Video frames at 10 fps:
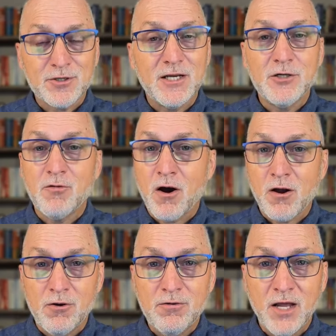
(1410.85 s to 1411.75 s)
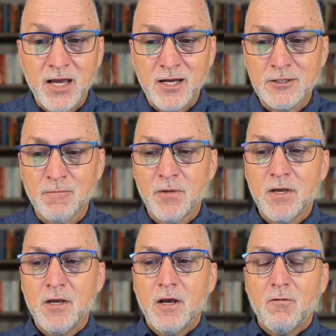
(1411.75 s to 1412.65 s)
into our own hands
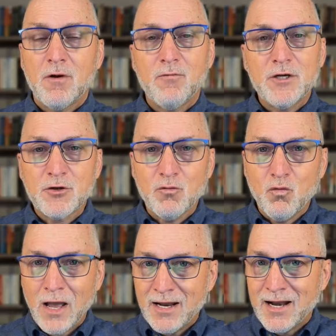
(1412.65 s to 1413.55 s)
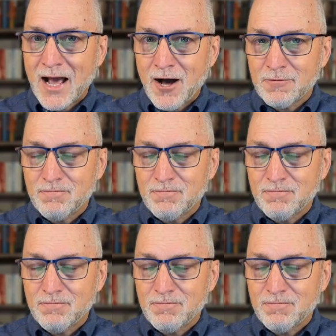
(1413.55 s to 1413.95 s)
when we should wait it out,